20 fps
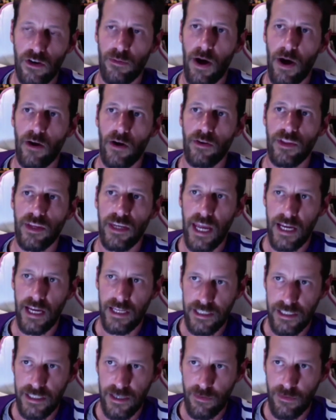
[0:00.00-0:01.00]
about the
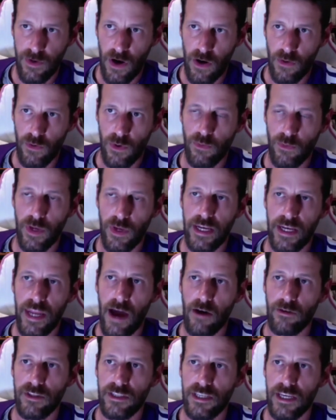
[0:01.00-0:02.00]
next seminar when we
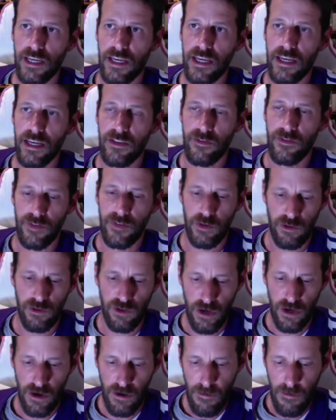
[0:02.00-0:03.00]
announce it in the future.